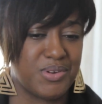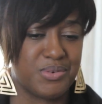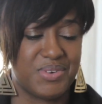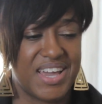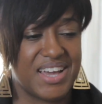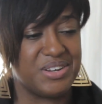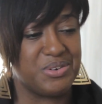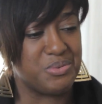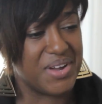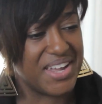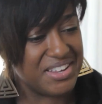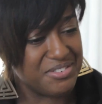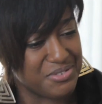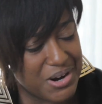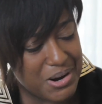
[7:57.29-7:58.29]
and we had to
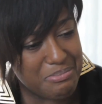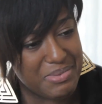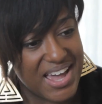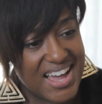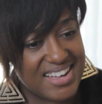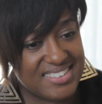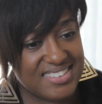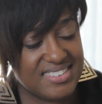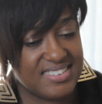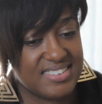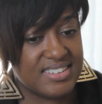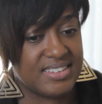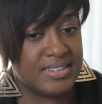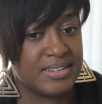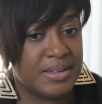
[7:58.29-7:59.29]
wait for our passes,
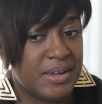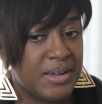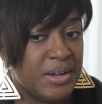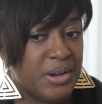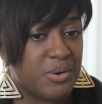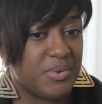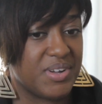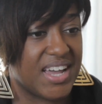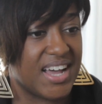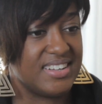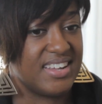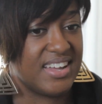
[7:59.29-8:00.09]
and we got